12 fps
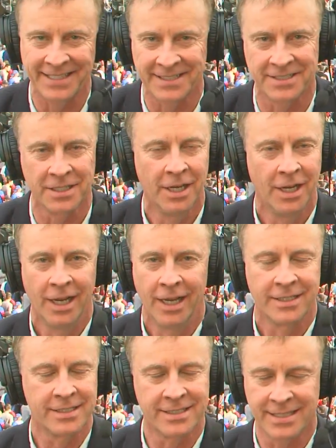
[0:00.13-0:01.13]
as it's
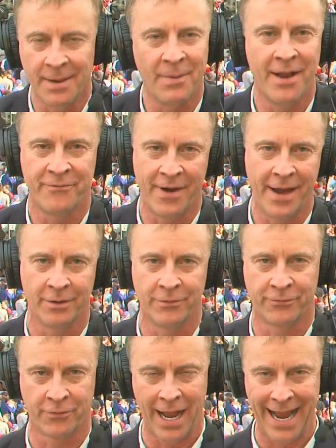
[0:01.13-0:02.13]
semifinal
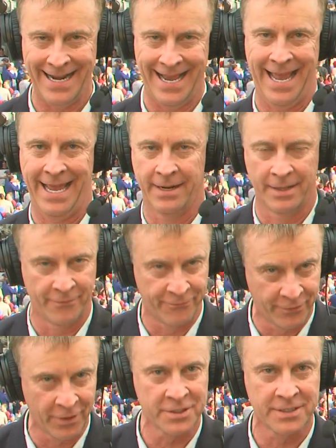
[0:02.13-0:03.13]
Friday and the
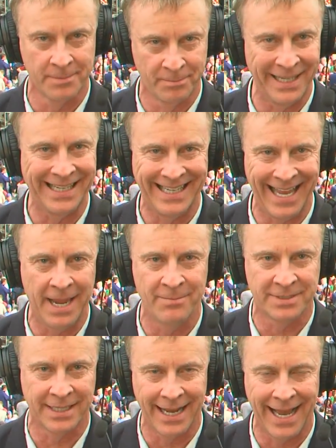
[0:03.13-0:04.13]
first big game
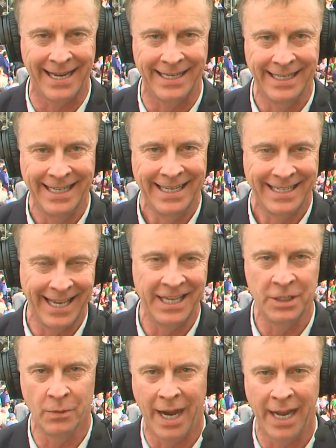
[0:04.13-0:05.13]
tonight,
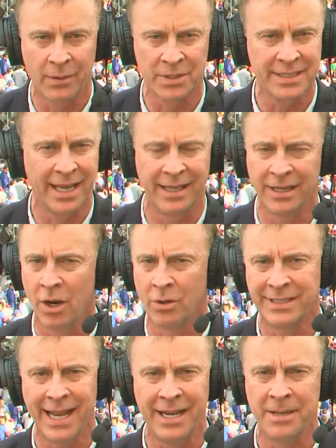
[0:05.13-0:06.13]
KU Iowa State. You know,
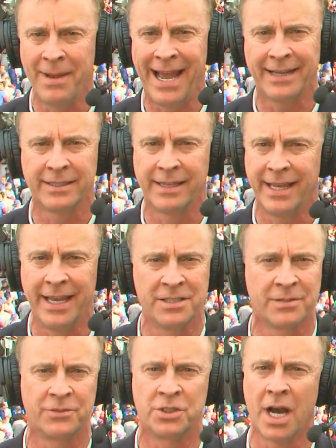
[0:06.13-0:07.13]
dating back to the
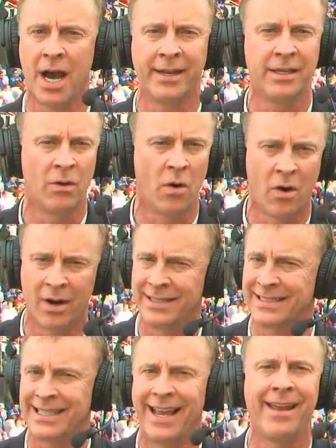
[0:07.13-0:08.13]
days of Johnny Orr and
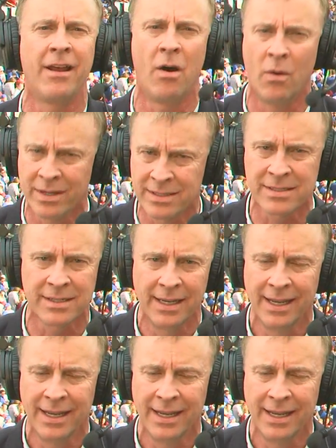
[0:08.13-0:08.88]
Ted Owens,